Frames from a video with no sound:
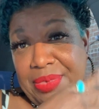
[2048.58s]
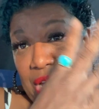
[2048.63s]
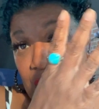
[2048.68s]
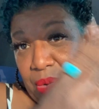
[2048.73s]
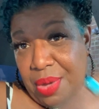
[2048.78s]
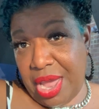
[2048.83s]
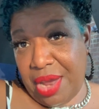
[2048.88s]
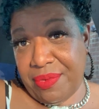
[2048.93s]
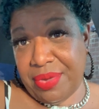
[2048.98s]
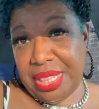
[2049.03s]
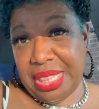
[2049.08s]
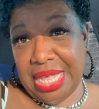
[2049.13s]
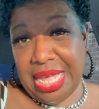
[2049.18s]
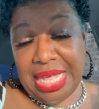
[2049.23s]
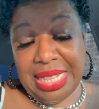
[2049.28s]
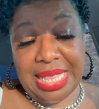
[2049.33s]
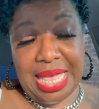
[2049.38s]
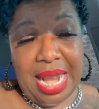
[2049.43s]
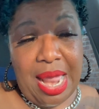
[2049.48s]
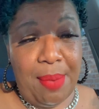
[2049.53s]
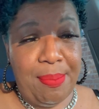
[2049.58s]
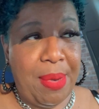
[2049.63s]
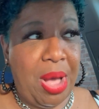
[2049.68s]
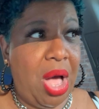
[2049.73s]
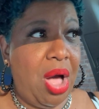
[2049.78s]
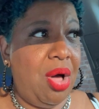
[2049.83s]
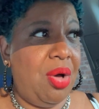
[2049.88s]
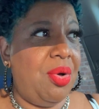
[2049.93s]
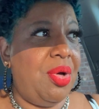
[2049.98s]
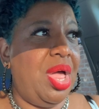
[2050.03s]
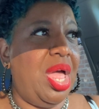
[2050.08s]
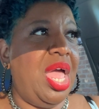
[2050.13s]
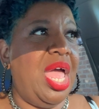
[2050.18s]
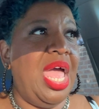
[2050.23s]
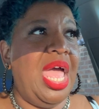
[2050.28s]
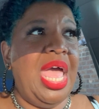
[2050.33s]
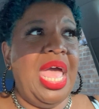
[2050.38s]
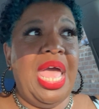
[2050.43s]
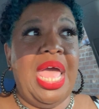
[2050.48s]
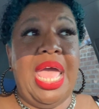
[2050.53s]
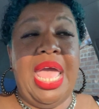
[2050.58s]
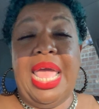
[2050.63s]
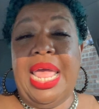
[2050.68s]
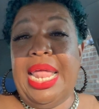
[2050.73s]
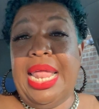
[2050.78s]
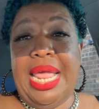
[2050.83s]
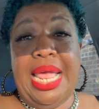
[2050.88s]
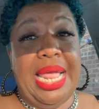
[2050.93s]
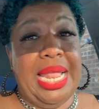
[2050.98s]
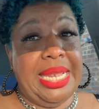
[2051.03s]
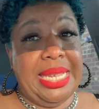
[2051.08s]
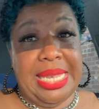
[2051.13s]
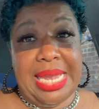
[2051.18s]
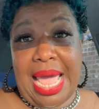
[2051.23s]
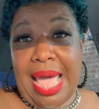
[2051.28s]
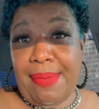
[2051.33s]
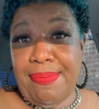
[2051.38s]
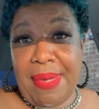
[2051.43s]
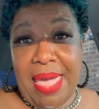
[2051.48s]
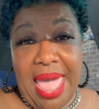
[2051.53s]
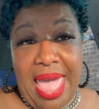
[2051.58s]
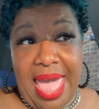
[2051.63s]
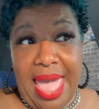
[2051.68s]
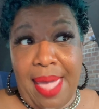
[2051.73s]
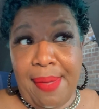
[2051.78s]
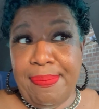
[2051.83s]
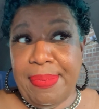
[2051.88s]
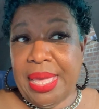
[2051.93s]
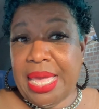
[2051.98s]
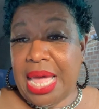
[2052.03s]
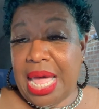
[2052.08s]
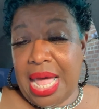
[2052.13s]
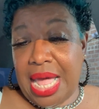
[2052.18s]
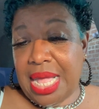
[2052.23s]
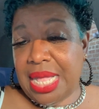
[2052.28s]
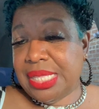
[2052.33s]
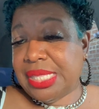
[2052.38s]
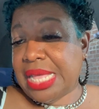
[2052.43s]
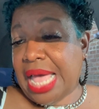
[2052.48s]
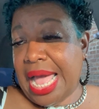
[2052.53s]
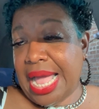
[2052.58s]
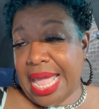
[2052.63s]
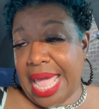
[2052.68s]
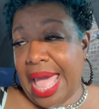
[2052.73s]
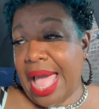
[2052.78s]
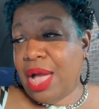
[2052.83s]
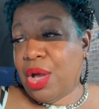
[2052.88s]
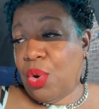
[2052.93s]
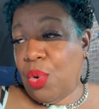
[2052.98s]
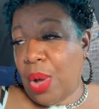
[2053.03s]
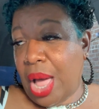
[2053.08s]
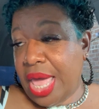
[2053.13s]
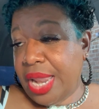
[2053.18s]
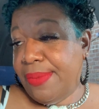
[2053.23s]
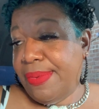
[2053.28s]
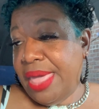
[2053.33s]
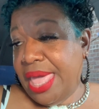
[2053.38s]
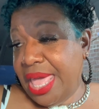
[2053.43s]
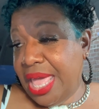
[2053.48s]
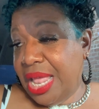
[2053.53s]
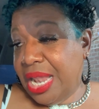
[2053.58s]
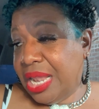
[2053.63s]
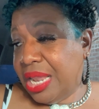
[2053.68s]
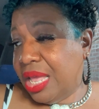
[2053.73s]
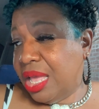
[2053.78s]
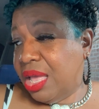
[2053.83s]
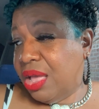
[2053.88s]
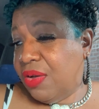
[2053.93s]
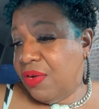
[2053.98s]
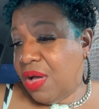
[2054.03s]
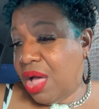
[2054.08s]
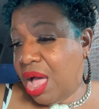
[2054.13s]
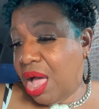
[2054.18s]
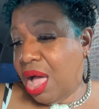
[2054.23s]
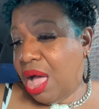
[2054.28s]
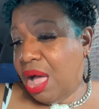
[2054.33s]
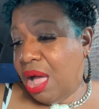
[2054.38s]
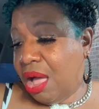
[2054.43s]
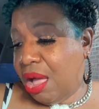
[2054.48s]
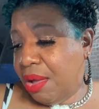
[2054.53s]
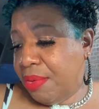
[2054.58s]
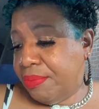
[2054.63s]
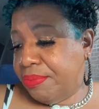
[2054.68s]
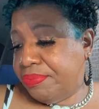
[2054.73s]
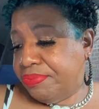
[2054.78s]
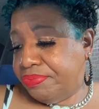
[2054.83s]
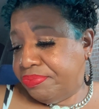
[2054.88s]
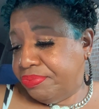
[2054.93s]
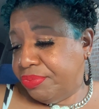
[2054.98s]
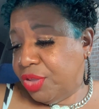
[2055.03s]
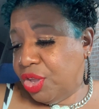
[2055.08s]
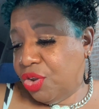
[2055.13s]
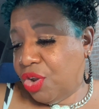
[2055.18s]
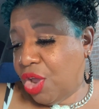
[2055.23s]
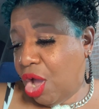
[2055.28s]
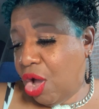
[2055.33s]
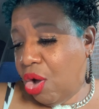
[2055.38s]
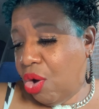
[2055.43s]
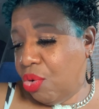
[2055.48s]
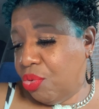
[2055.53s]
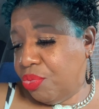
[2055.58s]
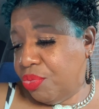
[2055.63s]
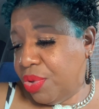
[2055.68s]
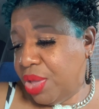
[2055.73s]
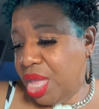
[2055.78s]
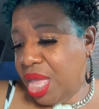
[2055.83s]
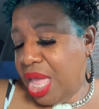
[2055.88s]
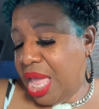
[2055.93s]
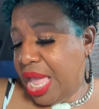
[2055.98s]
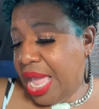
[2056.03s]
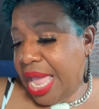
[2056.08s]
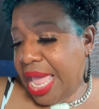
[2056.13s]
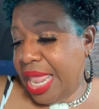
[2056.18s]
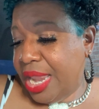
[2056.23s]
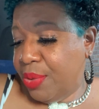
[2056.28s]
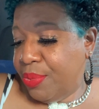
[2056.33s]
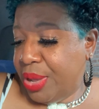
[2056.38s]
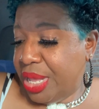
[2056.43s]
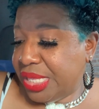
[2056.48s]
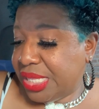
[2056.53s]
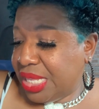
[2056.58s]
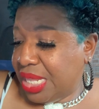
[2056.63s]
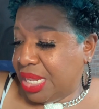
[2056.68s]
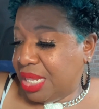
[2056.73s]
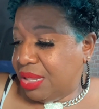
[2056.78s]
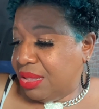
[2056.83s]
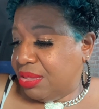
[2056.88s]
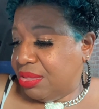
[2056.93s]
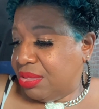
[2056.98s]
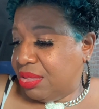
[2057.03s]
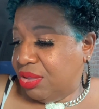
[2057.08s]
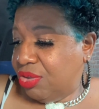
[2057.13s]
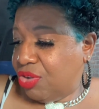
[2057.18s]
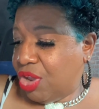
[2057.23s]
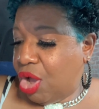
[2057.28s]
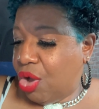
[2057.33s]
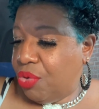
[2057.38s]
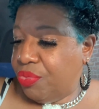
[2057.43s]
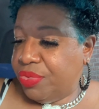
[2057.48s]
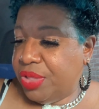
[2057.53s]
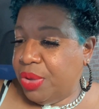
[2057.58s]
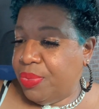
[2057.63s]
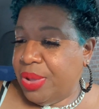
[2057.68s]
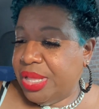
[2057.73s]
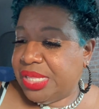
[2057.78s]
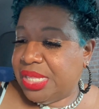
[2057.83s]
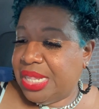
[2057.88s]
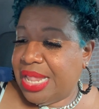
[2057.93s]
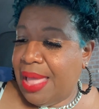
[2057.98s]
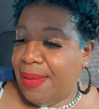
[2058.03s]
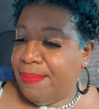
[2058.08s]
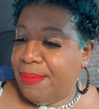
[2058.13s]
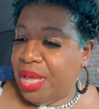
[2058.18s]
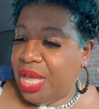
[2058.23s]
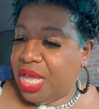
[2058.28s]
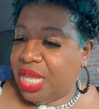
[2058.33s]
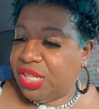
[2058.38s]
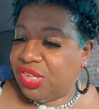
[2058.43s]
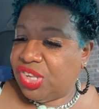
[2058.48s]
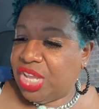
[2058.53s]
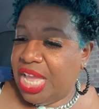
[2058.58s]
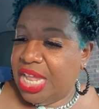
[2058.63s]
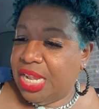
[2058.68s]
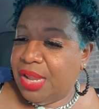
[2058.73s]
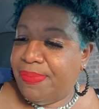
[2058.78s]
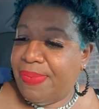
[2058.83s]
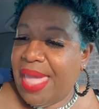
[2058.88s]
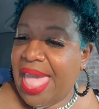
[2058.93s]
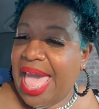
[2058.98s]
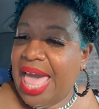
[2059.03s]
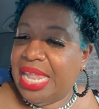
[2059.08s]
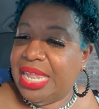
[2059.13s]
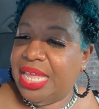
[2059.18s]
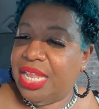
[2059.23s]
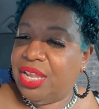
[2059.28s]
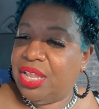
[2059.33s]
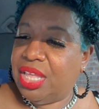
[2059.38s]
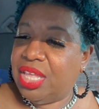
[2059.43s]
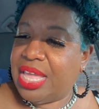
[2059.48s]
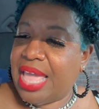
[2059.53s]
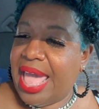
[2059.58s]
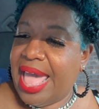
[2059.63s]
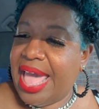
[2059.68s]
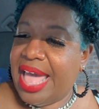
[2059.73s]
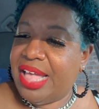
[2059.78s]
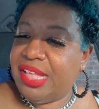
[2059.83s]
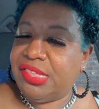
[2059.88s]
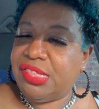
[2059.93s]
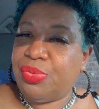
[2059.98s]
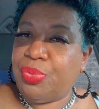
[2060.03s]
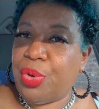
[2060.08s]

on everything that I bought. Not bad because I got quite a bit, um, you know, and it wasn't, you know, it wasn't that much. And the palette, guys,